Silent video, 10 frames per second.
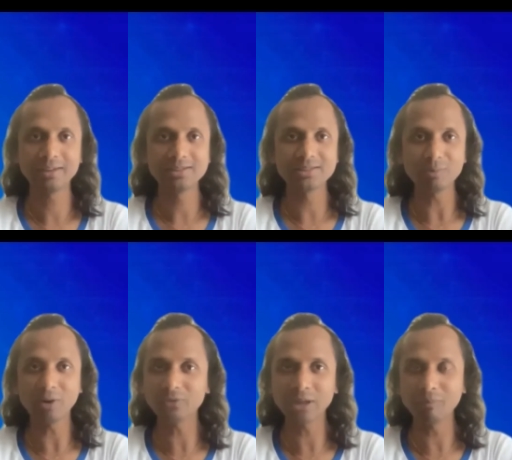Some
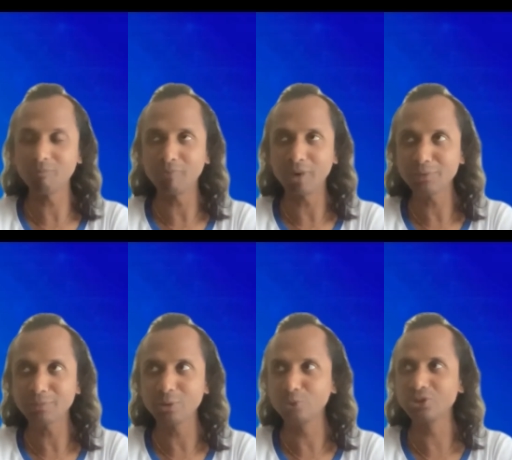of them might
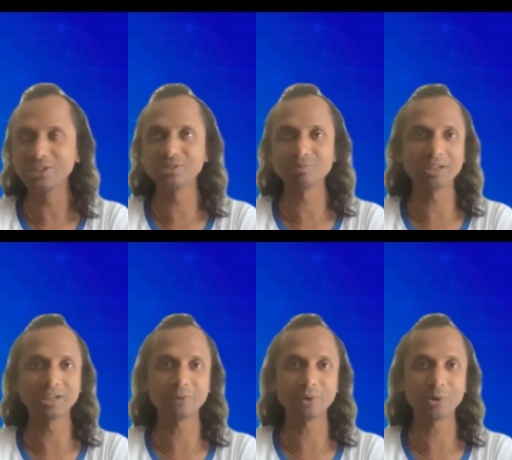be using this money
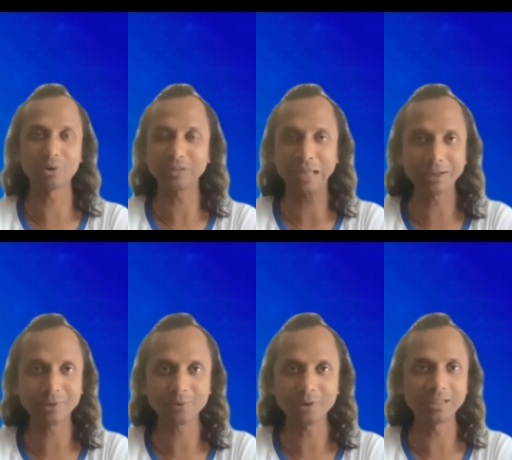for, terror
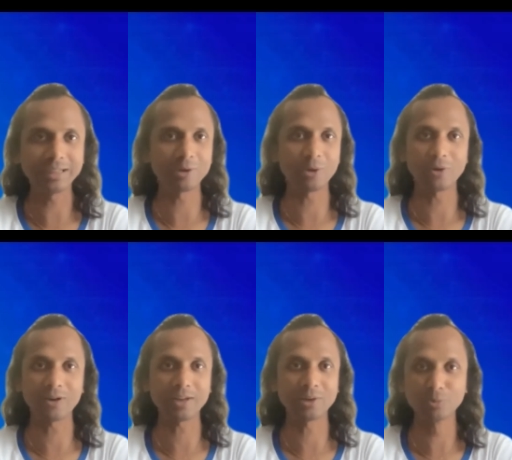funding or
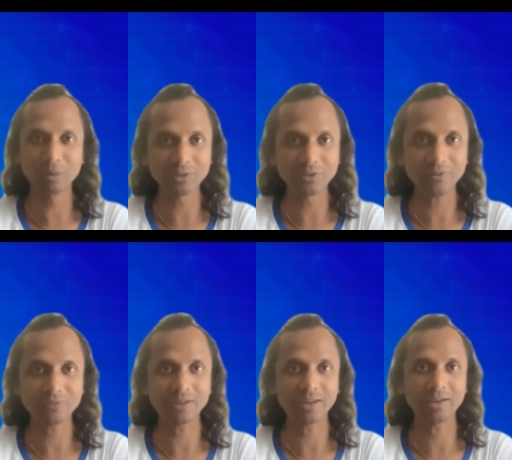like human
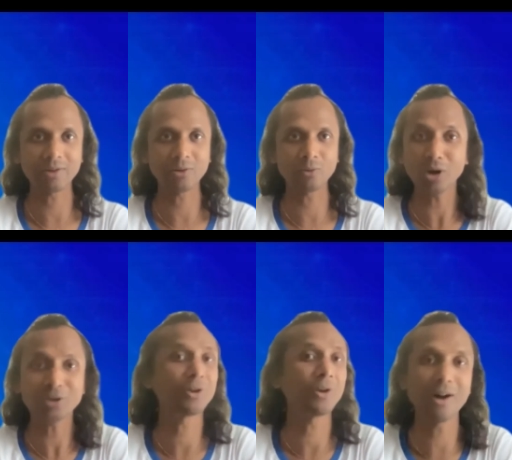trafficking or
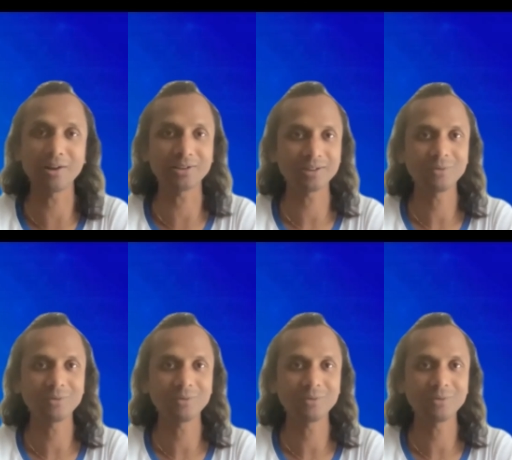whatnot.